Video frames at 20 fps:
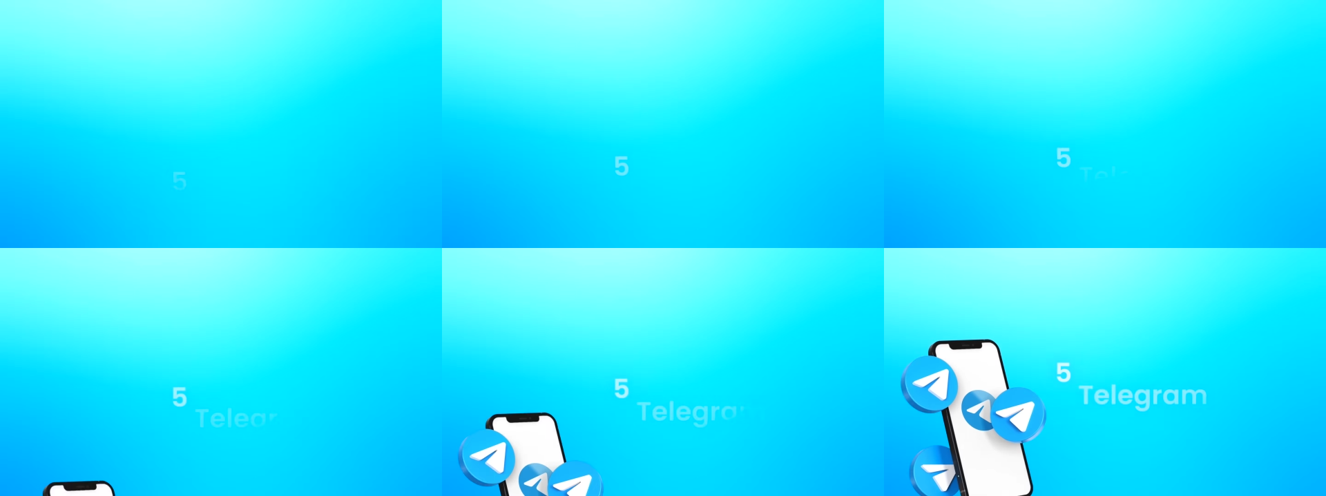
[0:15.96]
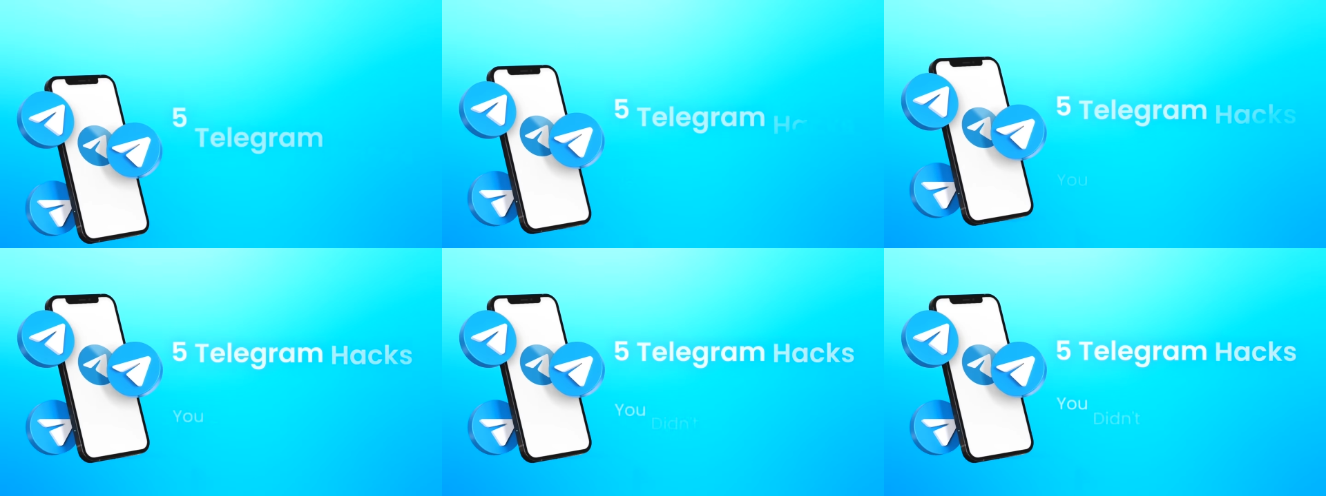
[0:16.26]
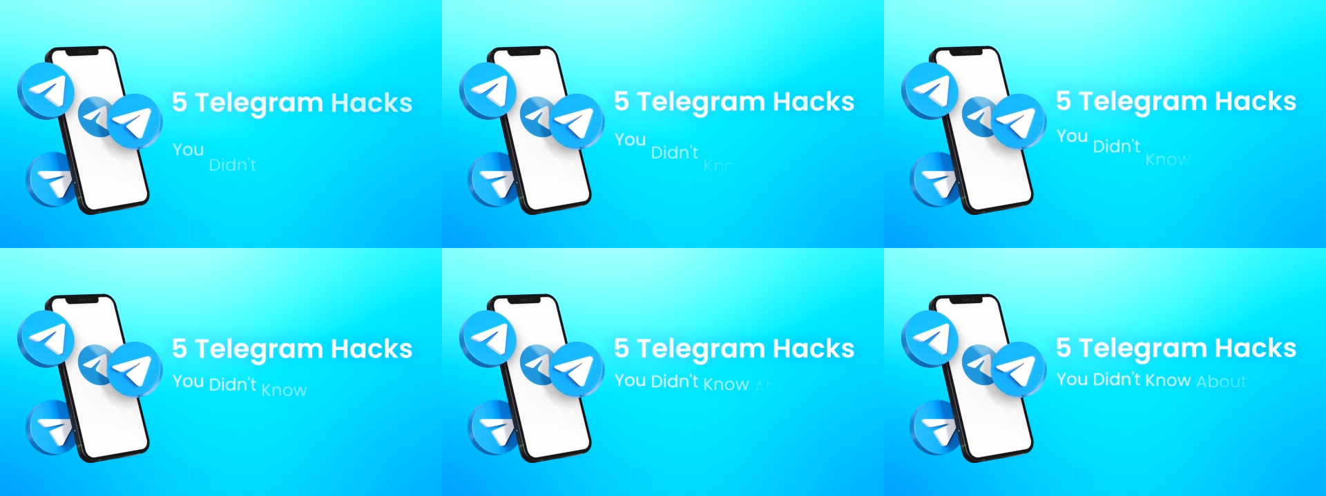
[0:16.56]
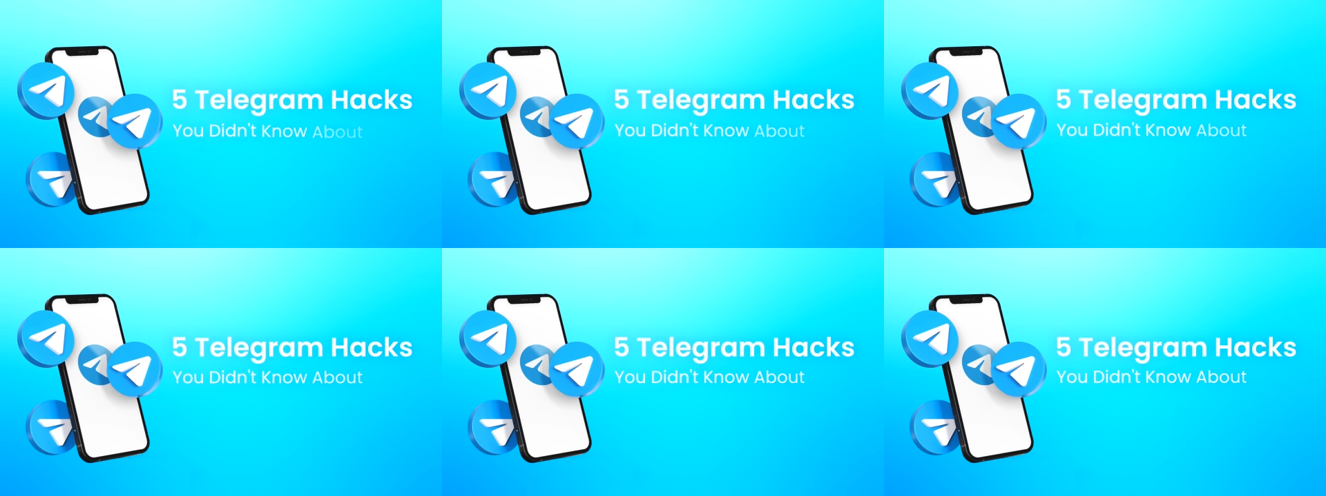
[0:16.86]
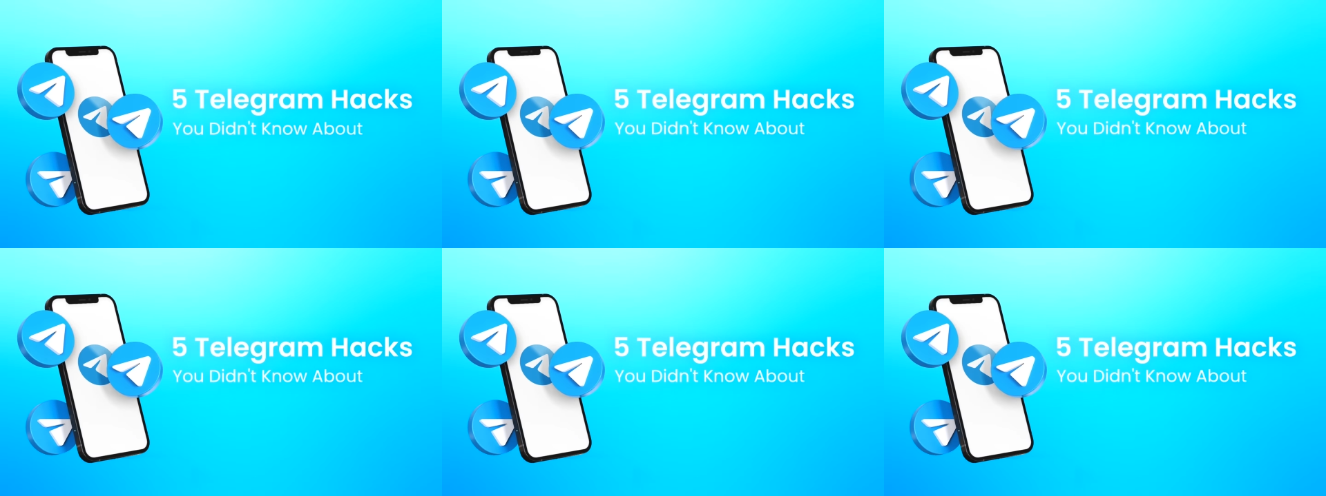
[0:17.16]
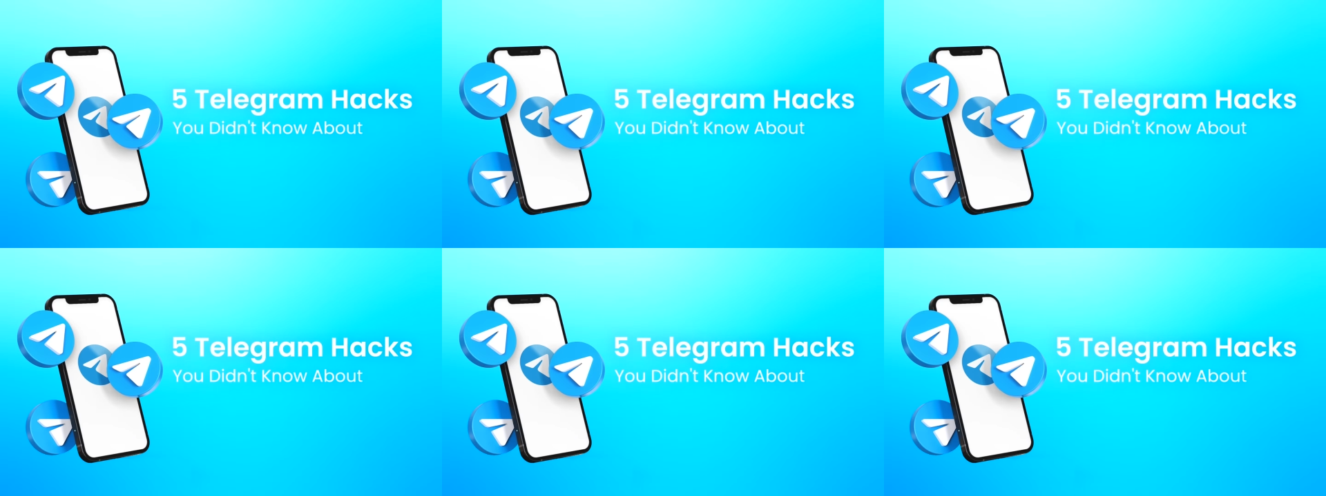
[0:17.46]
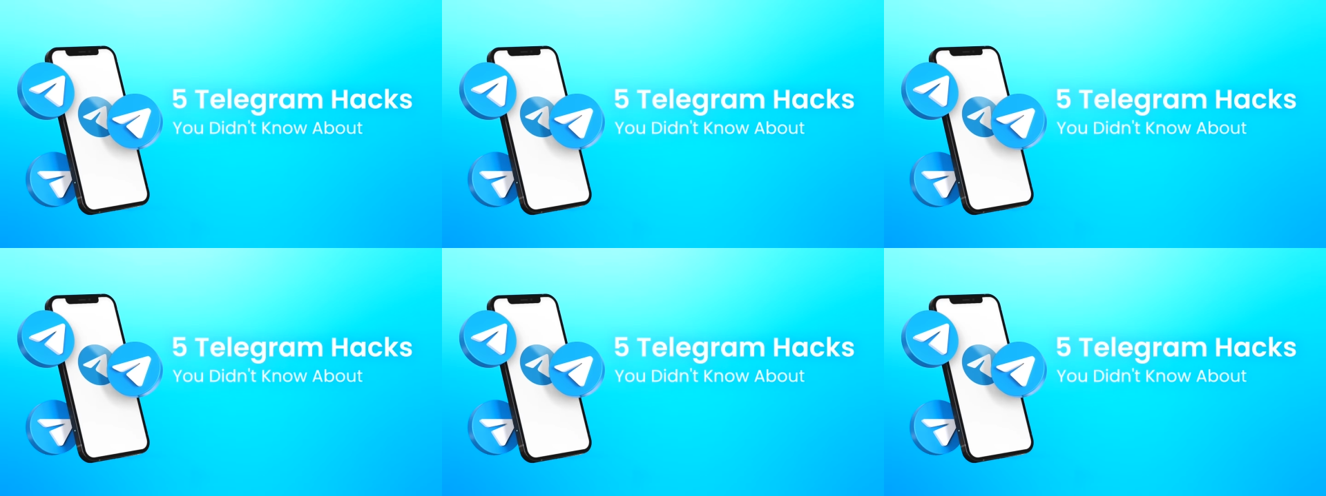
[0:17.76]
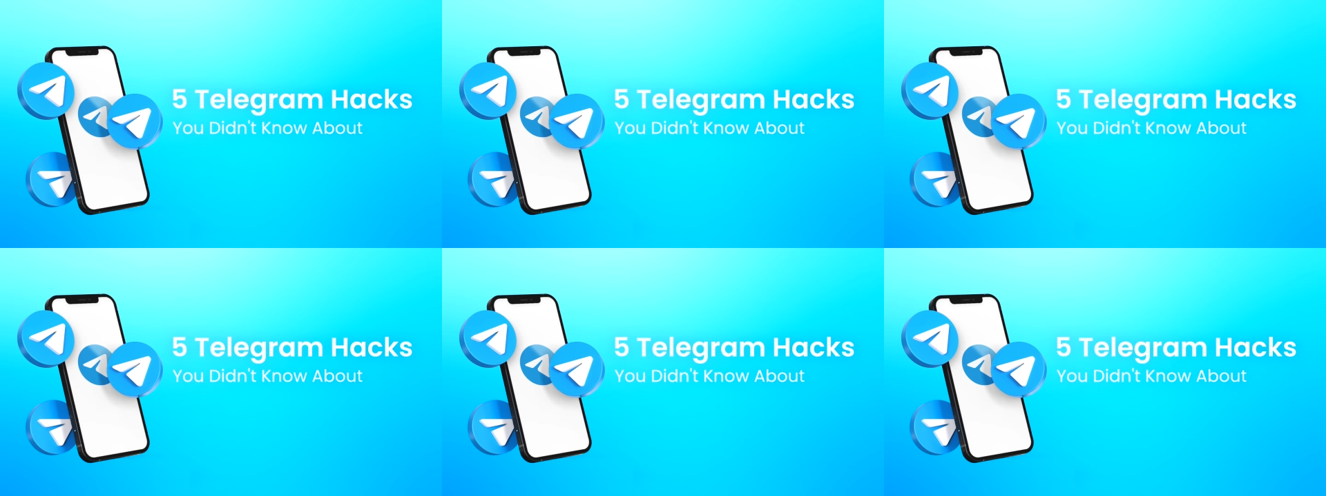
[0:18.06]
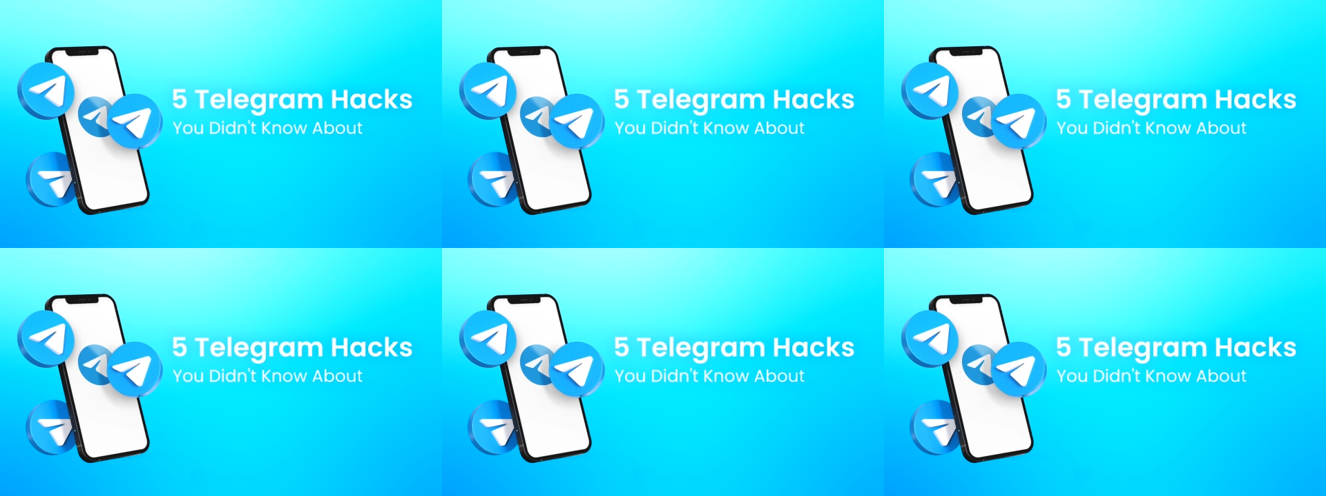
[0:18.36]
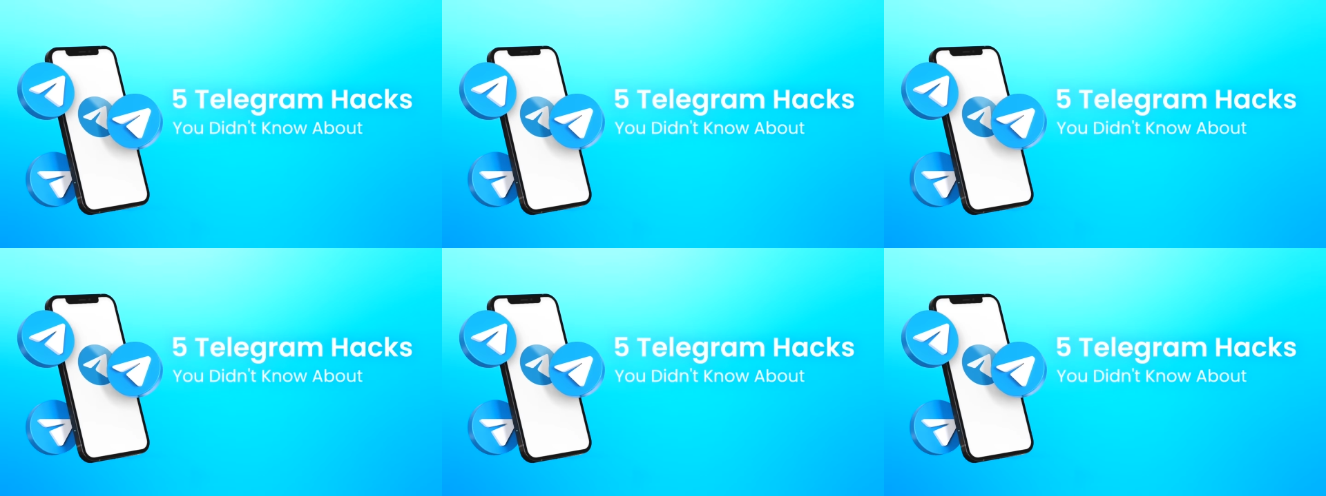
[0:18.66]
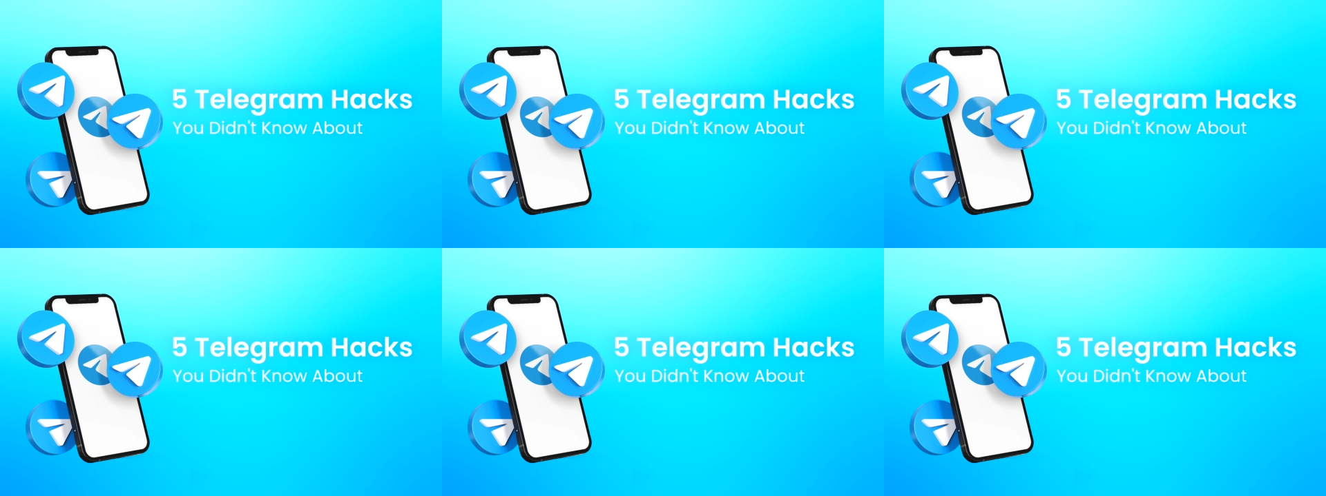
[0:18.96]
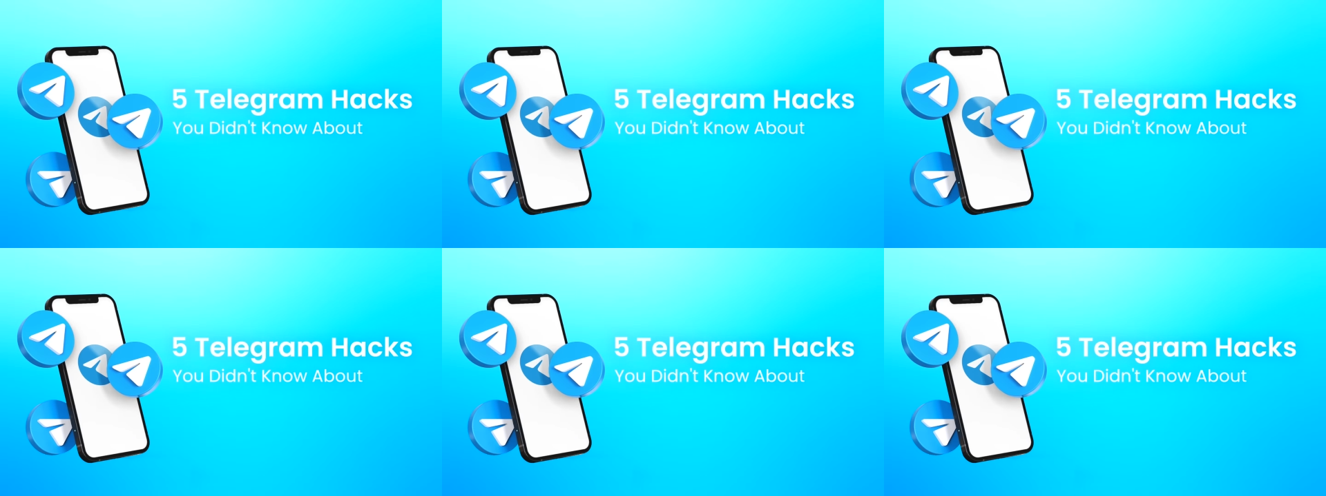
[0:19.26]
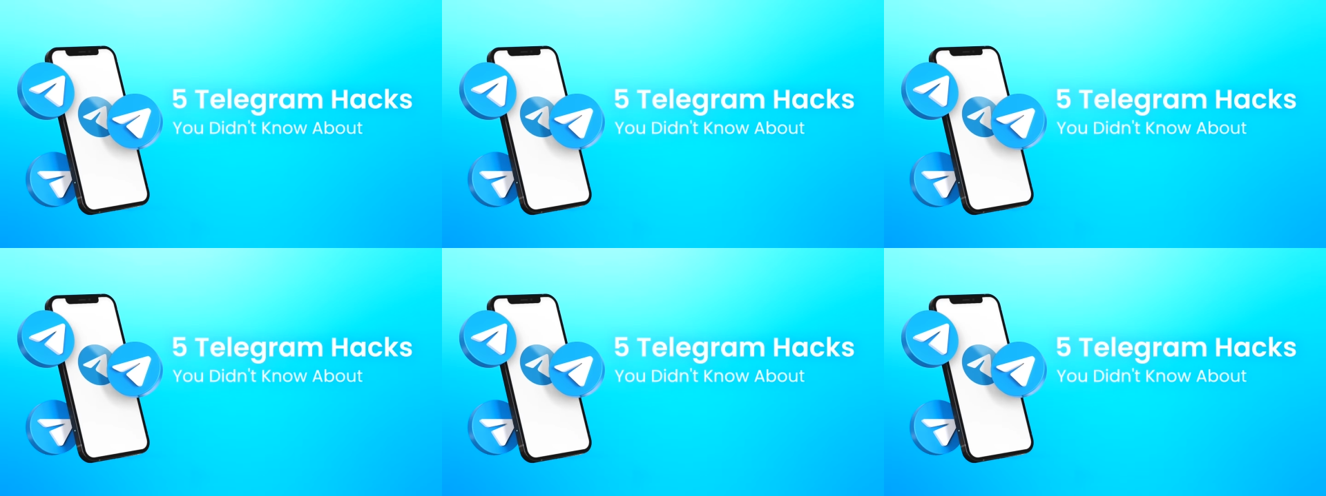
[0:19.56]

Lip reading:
No face is visible, so there are no lips to read.